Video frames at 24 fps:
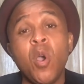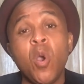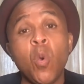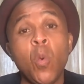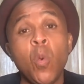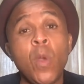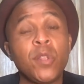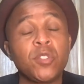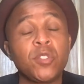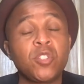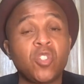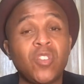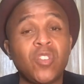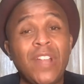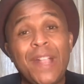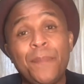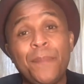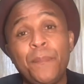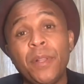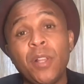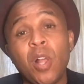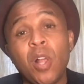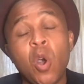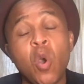will
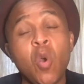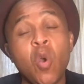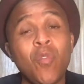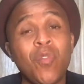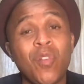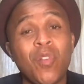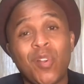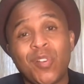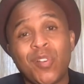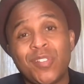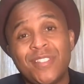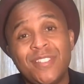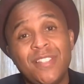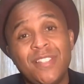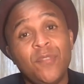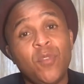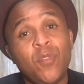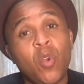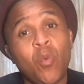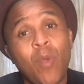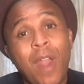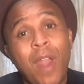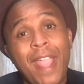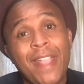trample over
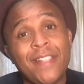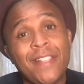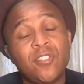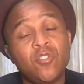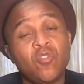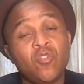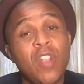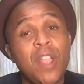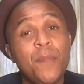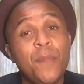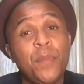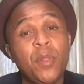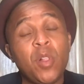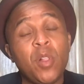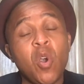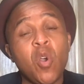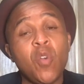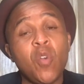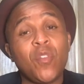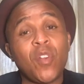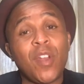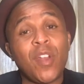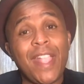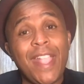civil rights, trample
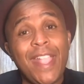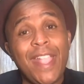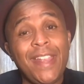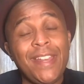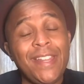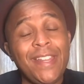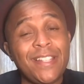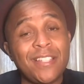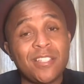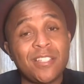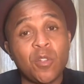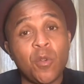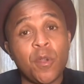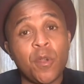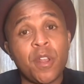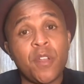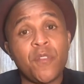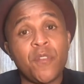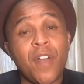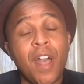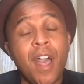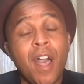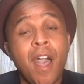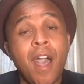over any sort
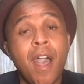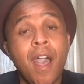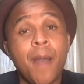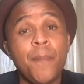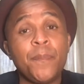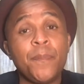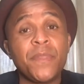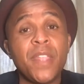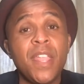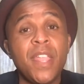of um,